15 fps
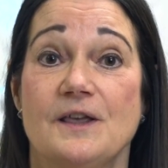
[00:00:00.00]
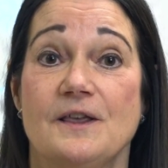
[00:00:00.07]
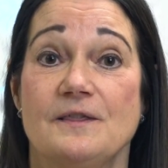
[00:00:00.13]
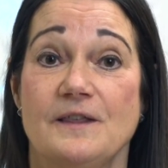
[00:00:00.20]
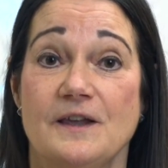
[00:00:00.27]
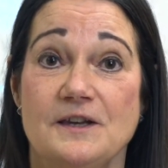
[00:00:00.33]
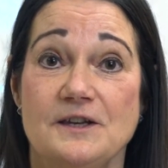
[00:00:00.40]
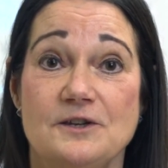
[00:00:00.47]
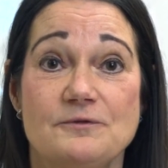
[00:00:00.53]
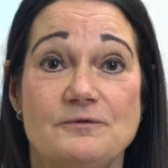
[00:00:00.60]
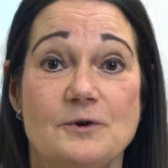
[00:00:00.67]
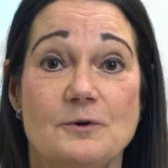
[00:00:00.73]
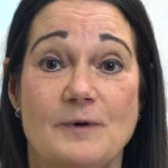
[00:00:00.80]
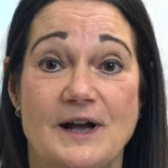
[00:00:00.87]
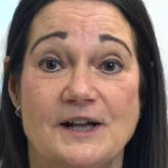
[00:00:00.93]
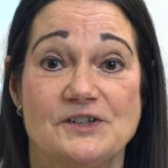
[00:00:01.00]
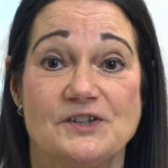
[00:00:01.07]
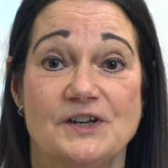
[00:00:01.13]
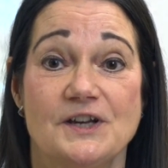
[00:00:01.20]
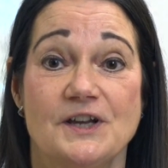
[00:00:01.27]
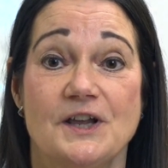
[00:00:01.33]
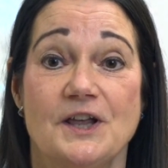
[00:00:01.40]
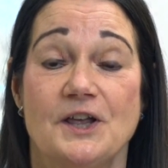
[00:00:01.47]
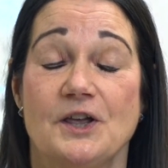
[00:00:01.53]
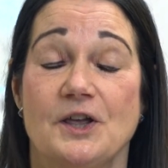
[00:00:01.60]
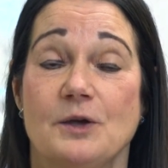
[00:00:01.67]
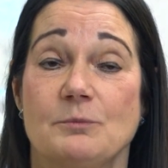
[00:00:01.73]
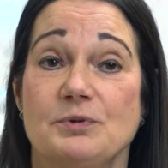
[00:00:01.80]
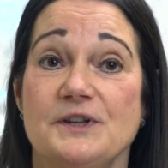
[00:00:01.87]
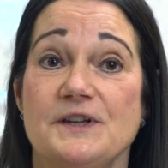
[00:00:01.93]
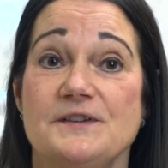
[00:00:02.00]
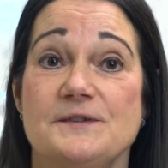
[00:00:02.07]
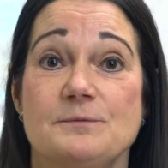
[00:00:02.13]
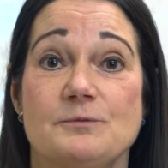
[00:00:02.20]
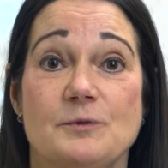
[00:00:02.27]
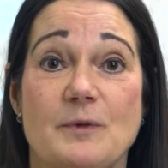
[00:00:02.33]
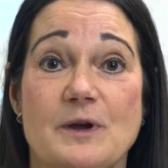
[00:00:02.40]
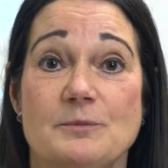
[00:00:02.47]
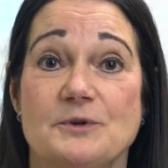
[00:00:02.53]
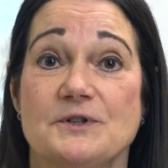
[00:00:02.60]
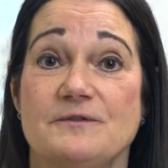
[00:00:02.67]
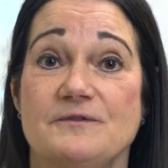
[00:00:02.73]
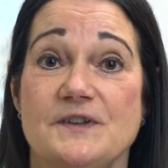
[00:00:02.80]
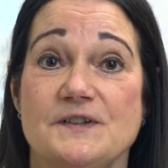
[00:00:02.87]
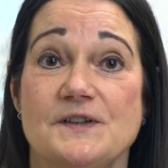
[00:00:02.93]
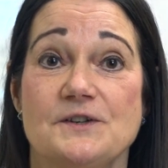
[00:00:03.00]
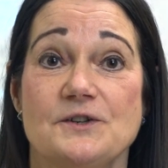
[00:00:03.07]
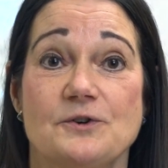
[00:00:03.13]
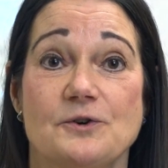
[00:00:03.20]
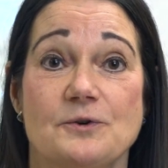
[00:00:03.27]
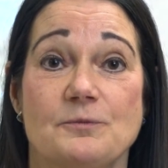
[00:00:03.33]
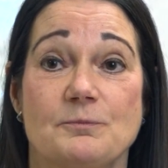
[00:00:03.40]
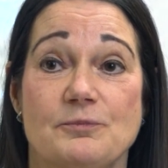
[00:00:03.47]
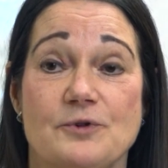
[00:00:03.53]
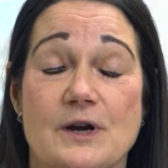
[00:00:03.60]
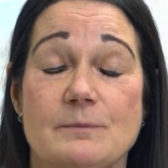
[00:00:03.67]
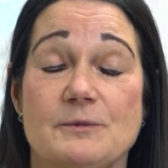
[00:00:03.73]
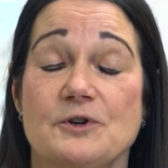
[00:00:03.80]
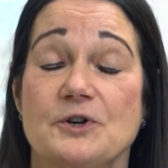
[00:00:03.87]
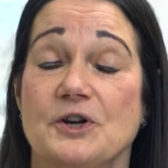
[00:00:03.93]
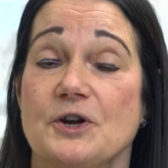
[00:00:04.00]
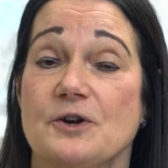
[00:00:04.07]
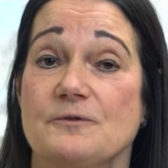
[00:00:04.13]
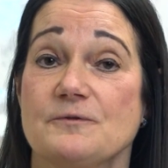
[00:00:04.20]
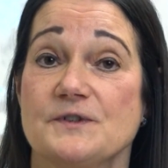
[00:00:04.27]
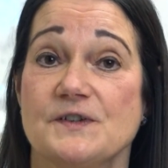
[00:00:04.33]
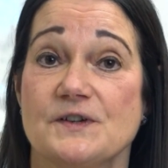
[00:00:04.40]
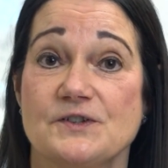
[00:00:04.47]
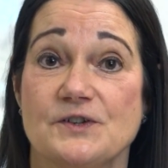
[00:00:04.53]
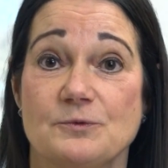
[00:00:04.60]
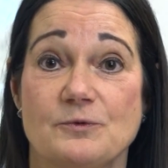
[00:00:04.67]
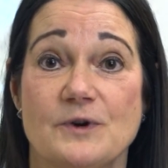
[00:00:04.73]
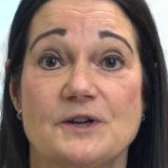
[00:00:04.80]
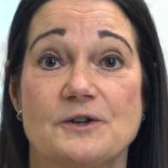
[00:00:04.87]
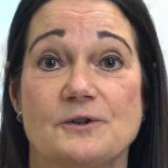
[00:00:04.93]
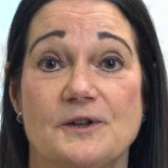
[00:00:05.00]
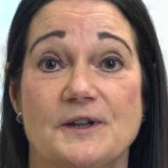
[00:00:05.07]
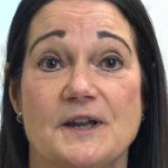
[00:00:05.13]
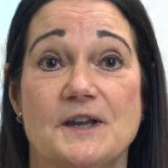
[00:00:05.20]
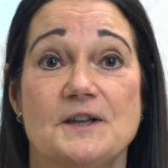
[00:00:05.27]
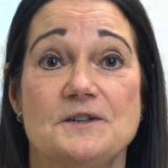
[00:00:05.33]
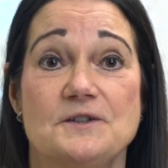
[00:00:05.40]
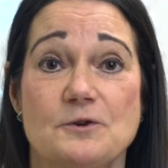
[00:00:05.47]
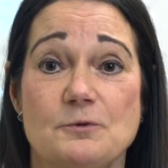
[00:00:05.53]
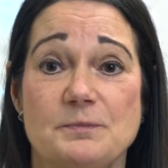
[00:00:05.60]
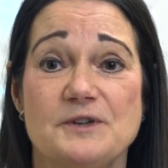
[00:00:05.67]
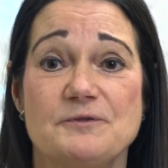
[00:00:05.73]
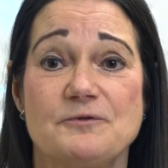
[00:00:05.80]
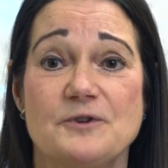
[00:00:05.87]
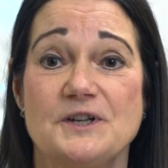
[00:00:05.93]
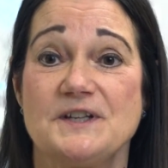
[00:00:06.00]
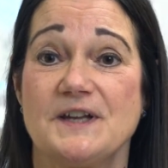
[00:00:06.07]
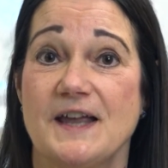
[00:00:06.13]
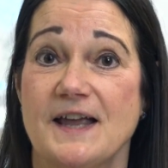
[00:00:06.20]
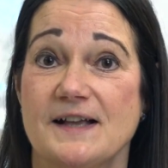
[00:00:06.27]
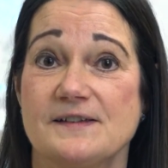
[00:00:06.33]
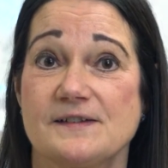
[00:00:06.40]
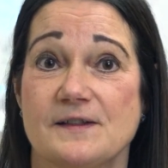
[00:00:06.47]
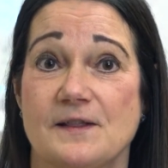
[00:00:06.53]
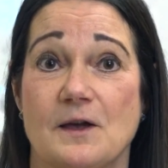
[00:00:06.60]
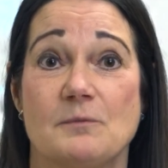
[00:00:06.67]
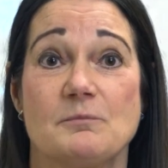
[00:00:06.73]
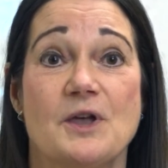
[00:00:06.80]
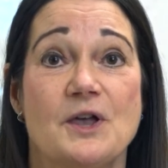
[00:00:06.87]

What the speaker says: Thank you for watching, and please remember to visit your primary care physician regularly, and don't be afraid to ask them